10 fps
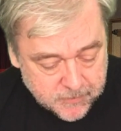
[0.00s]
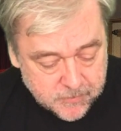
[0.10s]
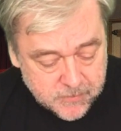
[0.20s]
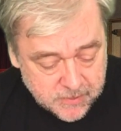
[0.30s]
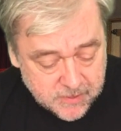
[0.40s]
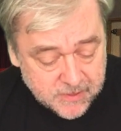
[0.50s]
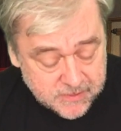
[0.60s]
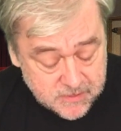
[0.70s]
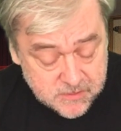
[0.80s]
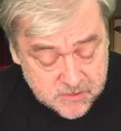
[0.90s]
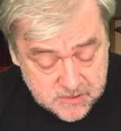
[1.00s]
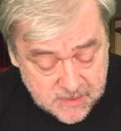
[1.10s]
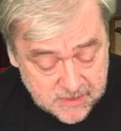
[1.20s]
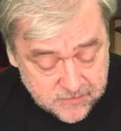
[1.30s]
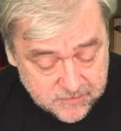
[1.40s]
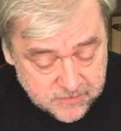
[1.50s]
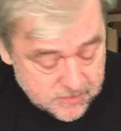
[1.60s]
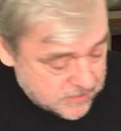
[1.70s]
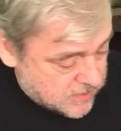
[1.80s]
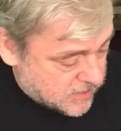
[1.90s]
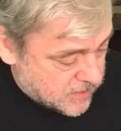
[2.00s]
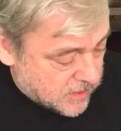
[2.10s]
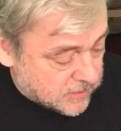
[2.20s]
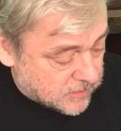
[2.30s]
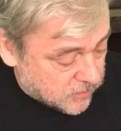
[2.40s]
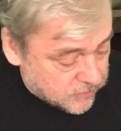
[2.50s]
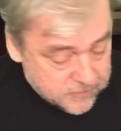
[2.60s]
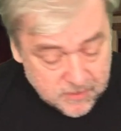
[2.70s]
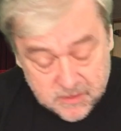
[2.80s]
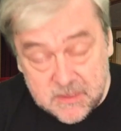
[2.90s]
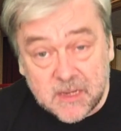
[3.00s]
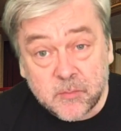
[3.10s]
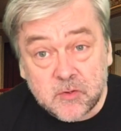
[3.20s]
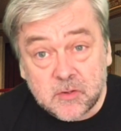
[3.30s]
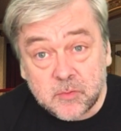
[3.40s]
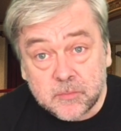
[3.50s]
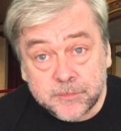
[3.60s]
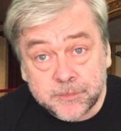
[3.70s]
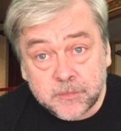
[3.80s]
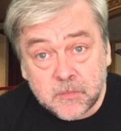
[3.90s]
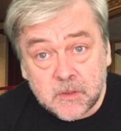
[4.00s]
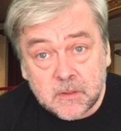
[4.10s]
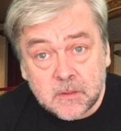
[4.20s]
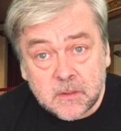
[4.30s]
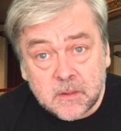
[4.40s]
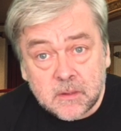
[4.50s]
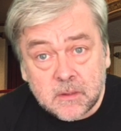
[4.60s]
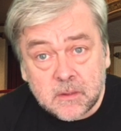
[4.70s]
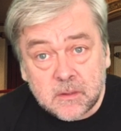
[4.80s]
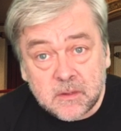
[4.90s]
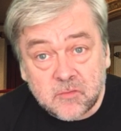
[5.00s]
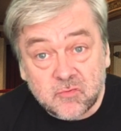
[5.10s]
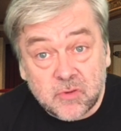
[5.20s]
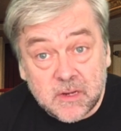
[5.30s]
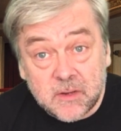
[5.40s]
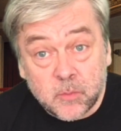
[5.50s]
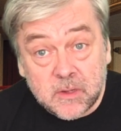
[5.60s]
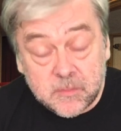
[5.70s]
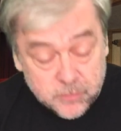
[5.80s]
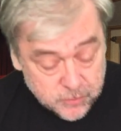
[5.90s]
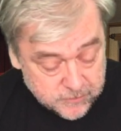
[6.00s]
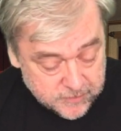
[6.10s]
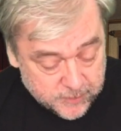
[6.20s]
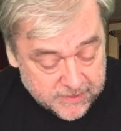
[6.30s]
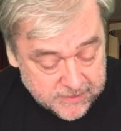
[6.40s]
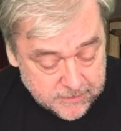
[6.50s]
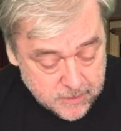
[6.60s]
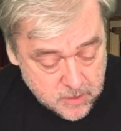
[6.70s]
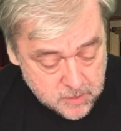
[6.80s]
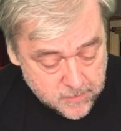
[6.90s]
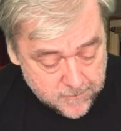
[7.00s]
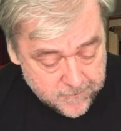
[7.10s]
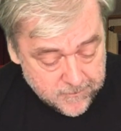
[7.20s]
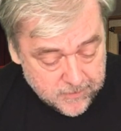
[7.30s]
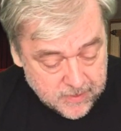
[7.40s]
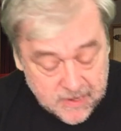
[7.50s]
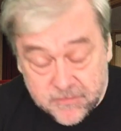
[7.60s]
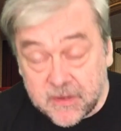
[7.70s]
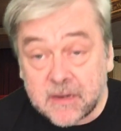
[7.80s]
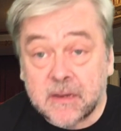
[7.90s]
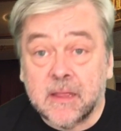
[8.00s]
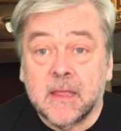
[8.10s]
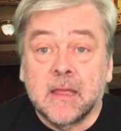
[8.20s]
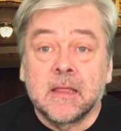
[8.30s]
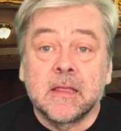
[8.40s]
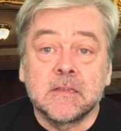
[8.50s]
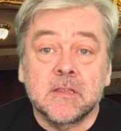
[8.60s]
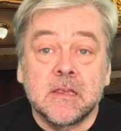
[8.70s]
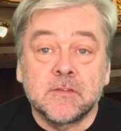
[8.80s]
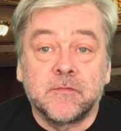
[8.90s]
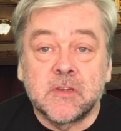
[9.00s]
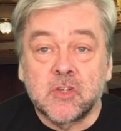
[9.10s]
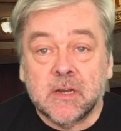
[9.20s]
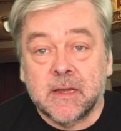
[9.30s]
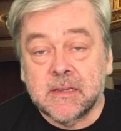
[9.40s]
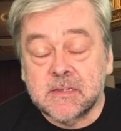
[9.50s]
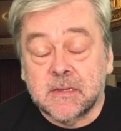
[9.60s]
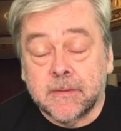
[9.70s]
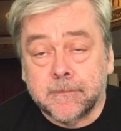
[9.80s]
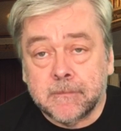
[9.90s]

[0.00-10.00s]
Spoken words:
But it does save an awful lot of time and trouble, and it really will improve your playing. If you can, it's visualising it.